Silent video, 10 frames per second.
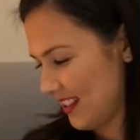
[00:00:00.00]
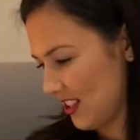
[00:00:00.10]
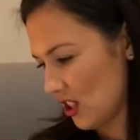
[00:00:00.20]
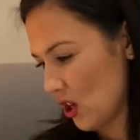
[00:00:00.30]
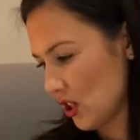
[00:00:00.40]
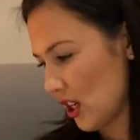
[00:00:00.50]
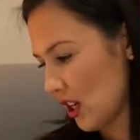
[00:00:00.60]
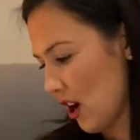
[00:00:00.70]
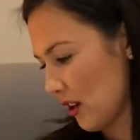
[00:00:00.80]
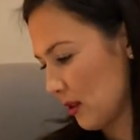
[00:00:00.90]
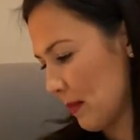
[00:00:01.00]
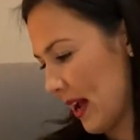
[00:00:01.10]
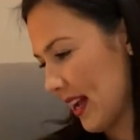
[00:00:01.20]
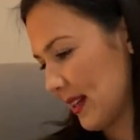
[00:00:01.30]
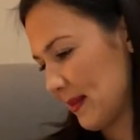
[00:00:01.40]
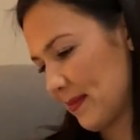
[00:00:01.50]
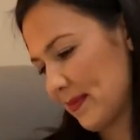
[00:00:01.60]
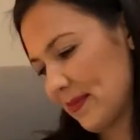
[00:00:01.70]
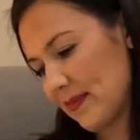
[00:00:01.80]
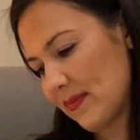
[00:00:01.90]
She's got her garden back.
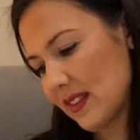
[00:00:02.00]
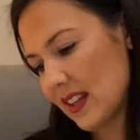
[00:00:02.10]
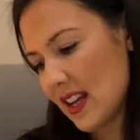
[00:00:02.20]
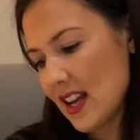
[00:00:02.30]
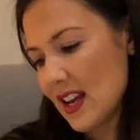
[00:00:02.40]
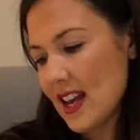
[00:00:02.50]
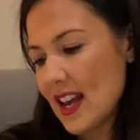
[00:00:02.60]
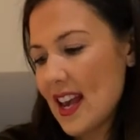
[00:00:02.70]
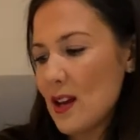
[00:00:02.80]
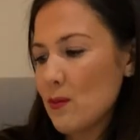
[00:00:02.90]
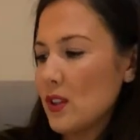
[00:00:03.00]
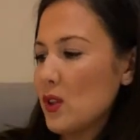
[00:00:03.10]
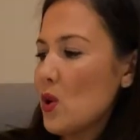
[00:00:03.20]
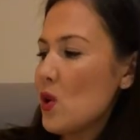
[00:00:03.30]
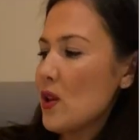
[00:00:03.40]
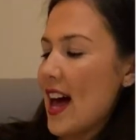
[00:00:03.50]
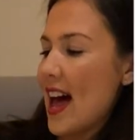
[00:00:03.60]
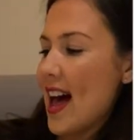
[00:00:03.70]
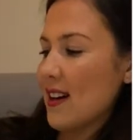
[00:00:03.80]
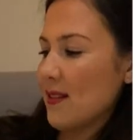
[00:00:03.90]
It was all
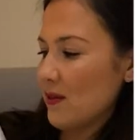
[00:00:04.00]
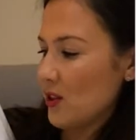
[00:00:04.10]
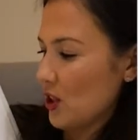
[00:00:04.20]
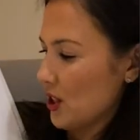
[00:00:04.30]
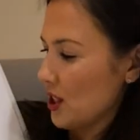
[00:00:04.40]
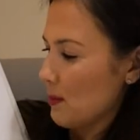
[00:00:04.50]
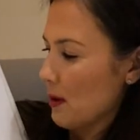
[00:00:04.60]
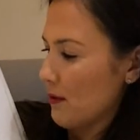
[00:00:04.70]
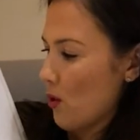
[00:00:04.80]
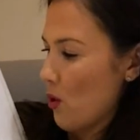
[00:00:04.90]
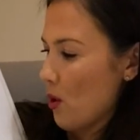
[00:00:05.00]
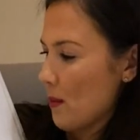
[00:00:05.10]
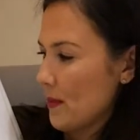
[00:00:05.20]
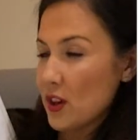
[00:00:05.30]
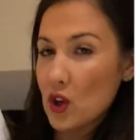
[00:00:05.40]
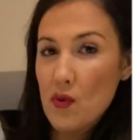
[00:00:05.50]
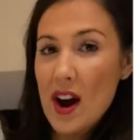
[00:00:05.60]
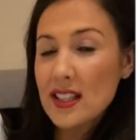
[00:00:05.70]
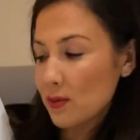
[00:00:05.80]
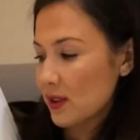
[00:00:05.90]
there, just as before. The
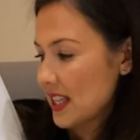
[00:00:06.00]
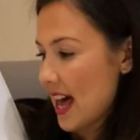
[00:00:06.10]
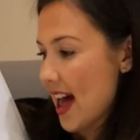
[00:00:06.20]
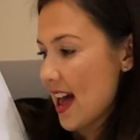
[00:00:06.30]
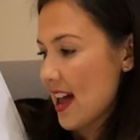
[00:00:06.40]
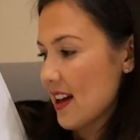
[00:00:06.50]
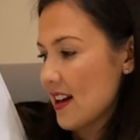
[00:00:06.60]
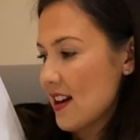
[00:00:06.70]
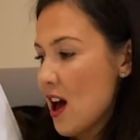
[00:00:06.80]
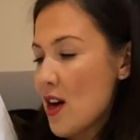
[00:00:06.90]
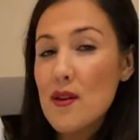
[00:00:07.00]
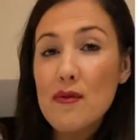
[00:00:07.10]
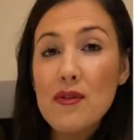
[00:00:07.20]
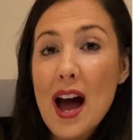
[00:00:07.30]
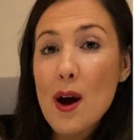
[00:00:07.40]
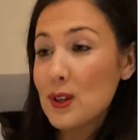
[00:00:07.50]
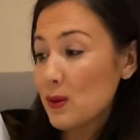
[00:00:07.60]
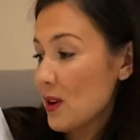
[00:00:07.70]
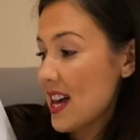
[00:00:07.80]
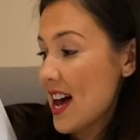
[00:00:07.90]
grass was there, the flowers
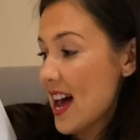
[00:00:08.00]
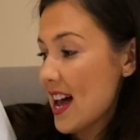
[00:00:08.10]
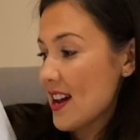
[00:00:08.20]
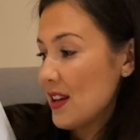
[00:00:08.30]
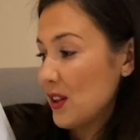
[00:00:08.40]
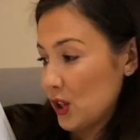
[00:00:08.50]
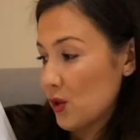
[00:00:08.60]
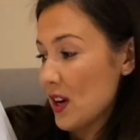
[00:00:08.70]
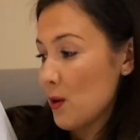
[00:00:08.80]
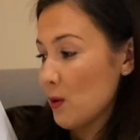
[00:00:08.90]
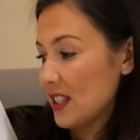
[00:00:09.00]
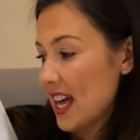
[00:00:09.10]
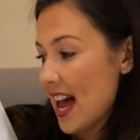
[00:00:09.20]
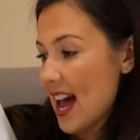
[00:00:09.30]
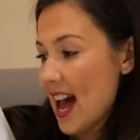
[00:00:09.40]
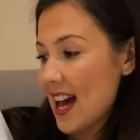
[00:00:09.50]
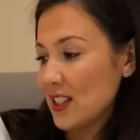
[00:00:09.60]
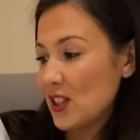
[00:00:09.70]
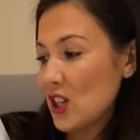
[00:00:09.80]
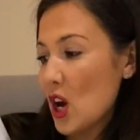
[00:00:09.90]
were there, the tree was there, and
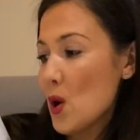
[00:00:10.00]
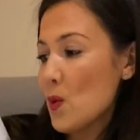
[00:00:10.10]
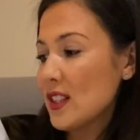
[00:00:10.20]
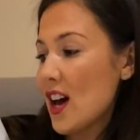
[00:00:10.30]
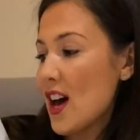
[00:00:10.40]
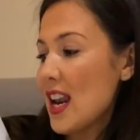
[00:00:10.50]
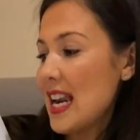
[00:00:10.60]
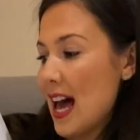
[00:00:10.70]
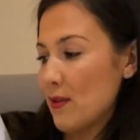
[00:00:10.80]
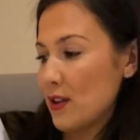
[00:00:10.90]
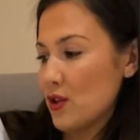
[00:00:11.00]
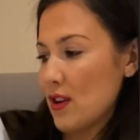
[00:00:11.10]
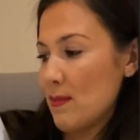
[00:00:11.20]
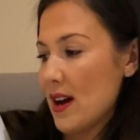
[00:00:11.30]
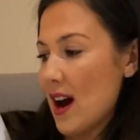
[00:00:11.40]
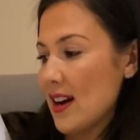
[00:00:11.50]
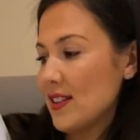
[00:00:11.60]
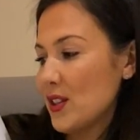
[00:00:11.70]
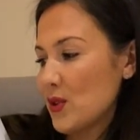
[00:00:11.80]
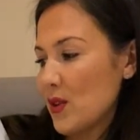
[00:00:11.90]
so was her lavatory
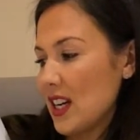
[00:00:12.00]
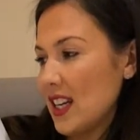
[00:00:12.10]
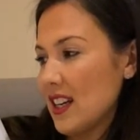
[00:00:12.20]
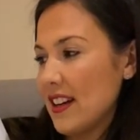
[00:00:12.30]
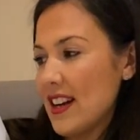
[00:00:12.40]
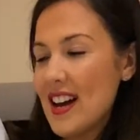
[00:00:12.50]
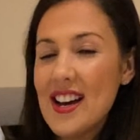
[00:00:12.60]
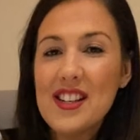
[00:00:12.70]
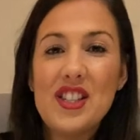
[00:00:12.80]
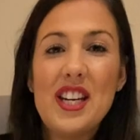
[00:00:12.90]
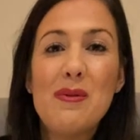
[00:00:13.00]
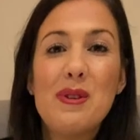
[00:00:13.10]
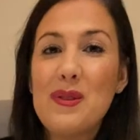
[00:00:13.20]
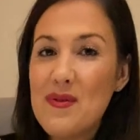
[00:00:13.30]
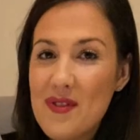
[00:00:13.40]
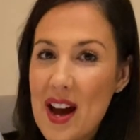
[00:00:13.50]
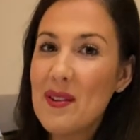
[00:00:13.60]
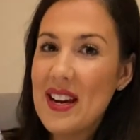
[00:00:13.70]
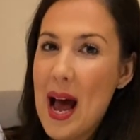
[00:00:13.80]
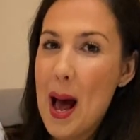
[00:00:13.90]
behind the tree. She was
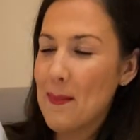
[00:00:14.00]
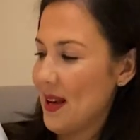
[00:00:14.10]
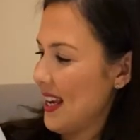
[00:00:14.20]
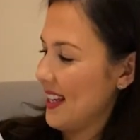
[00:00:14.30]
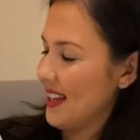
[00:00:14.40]
very happy.